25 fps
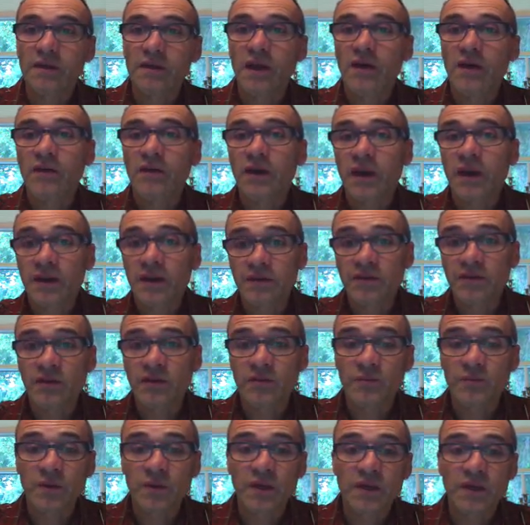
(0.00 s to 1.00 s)
Now,
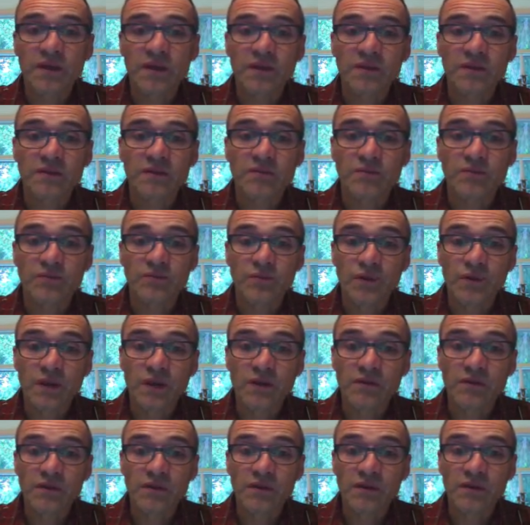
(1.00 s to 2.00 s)
ATP is
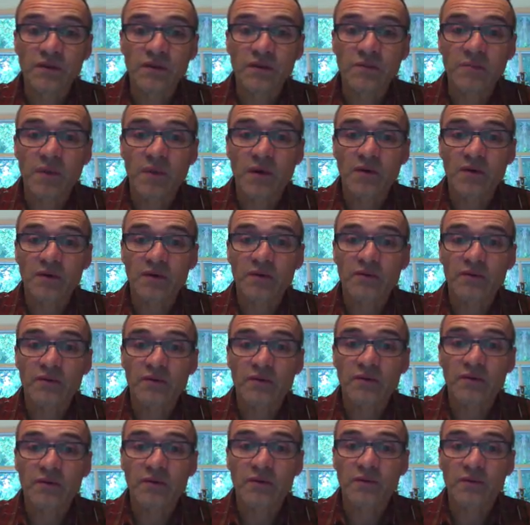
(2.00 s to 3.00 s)
really the
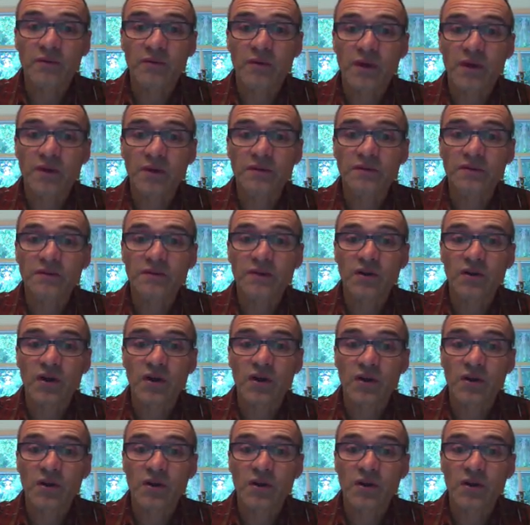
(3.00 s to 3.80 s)
molecule that runs